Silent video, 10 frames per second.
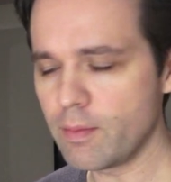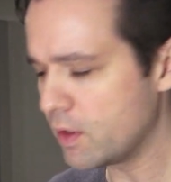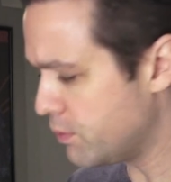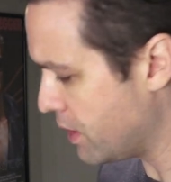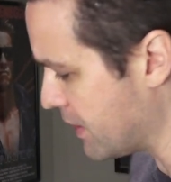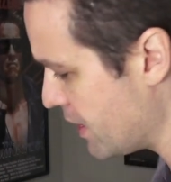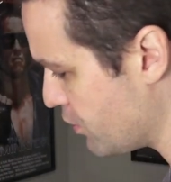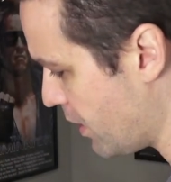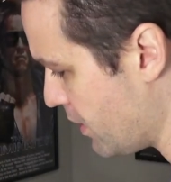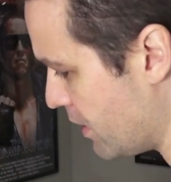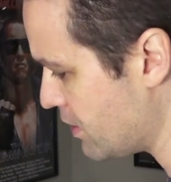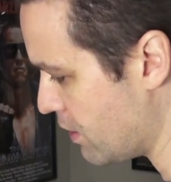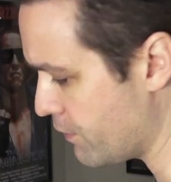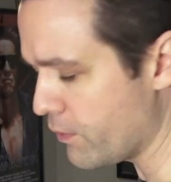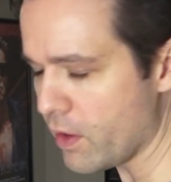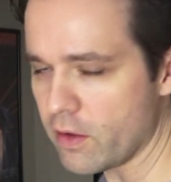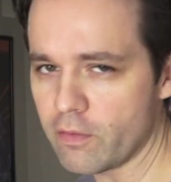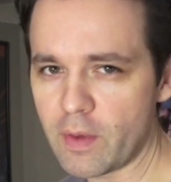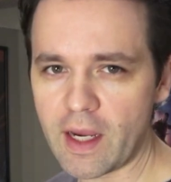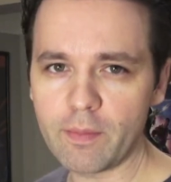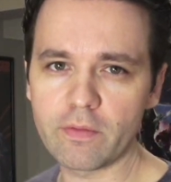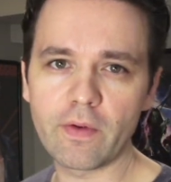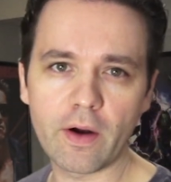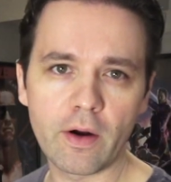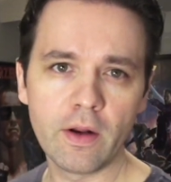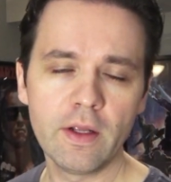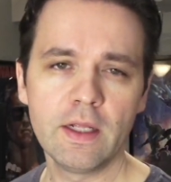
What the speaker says: I'm gonna plug that directly into the front of my amplifier,